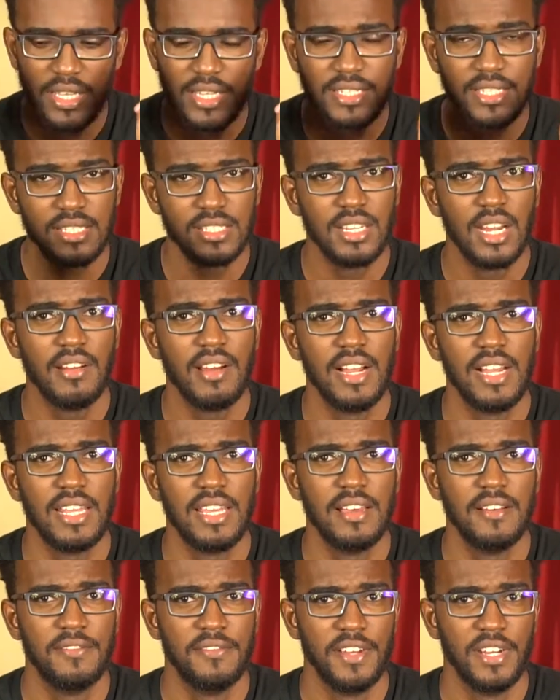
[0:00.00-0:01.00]
This is not really
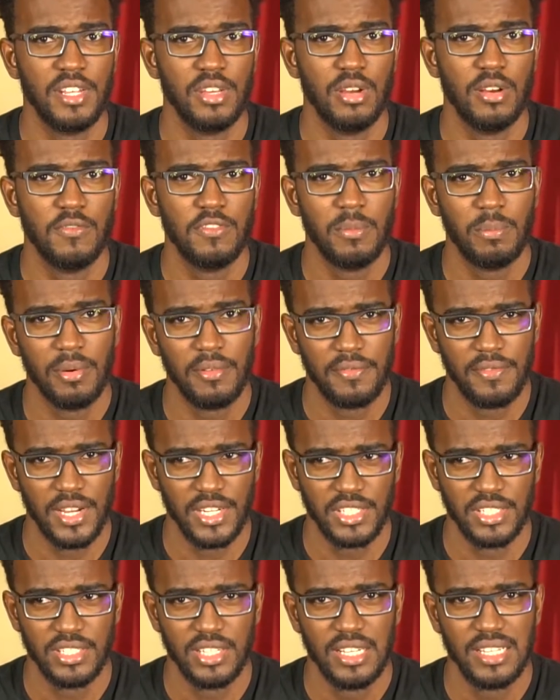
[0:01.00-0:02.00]
a video for
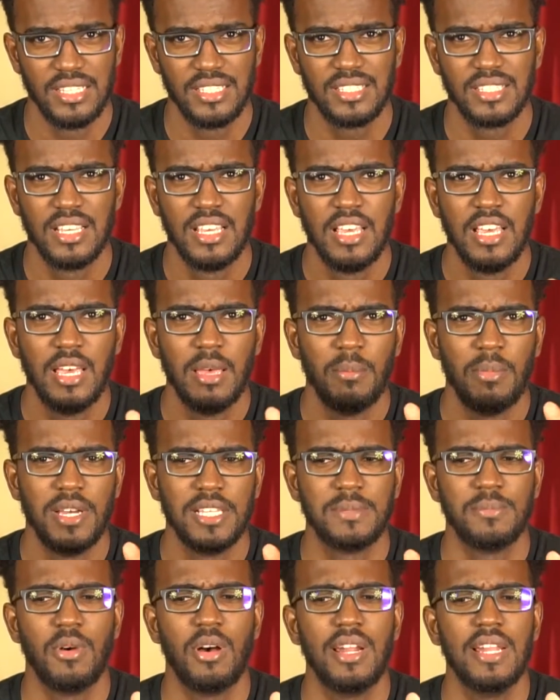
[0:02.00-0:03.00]
professionals, but
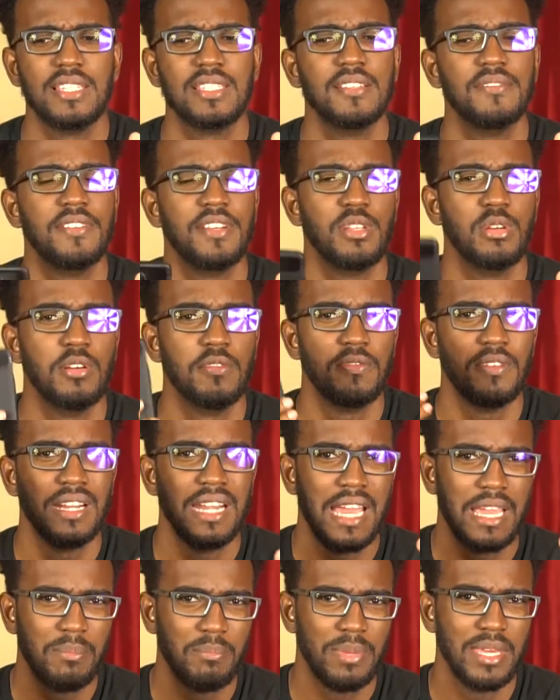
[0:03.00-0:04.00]
it's more or less a video for
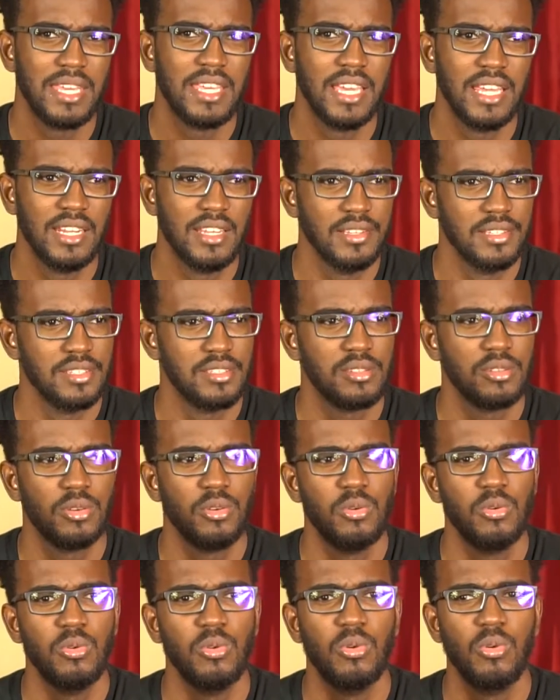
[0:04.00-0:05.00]
like beginners
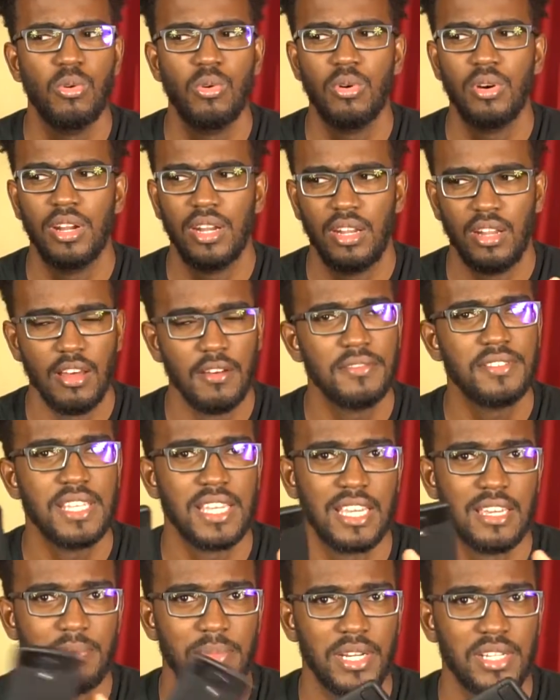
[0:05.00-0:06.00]
who love
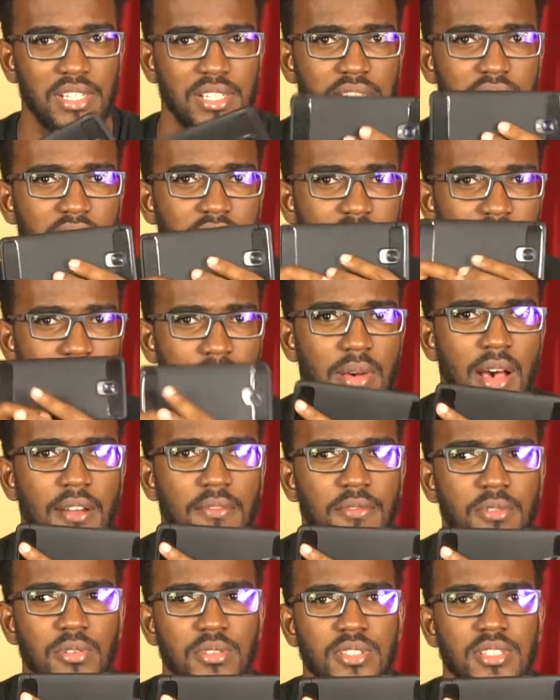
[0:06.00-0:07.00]
taking pictures on their
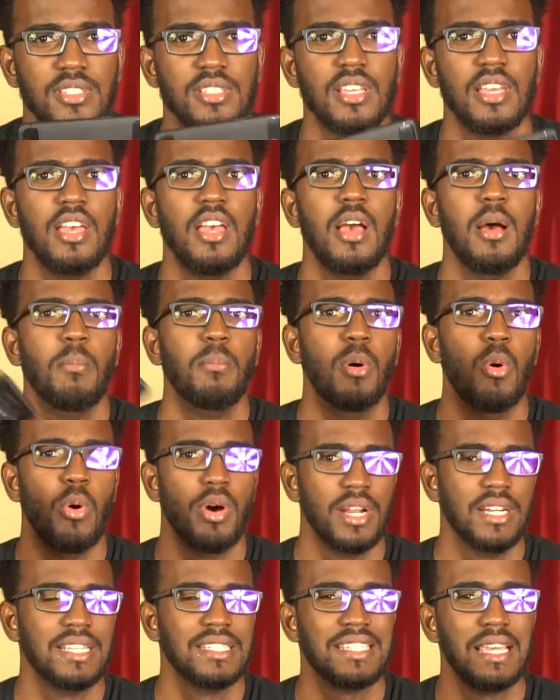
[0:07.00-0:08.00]
smartphones but
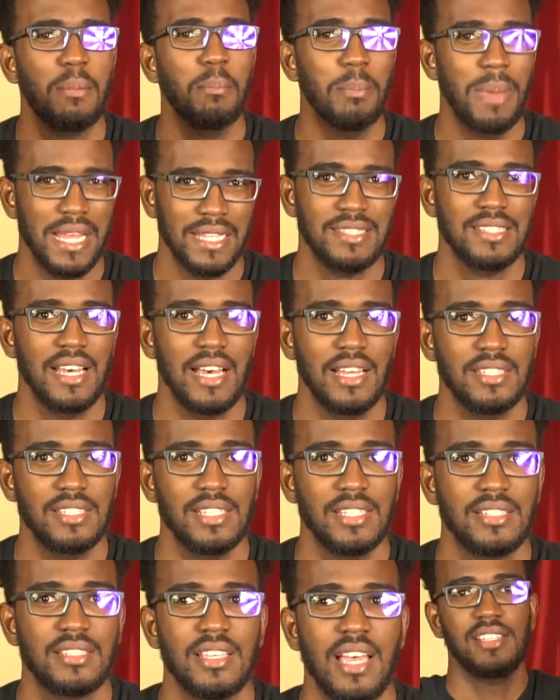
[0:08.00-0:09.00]
want to just get better at
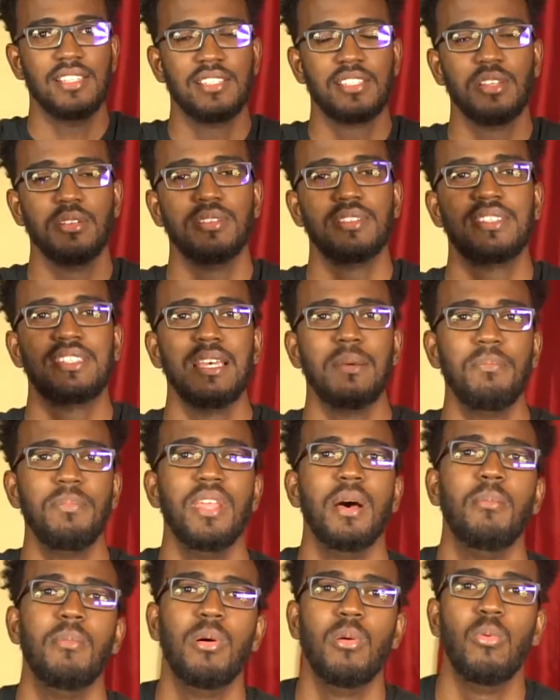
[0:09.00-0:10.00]
it. So tip
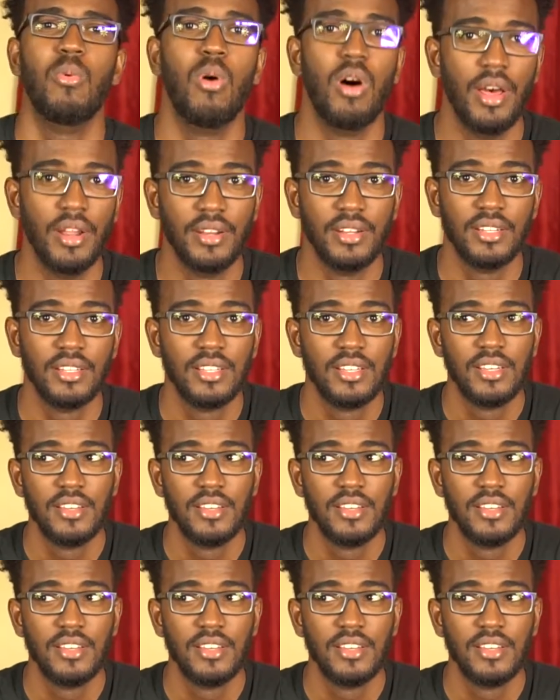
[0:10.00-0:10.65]
number one.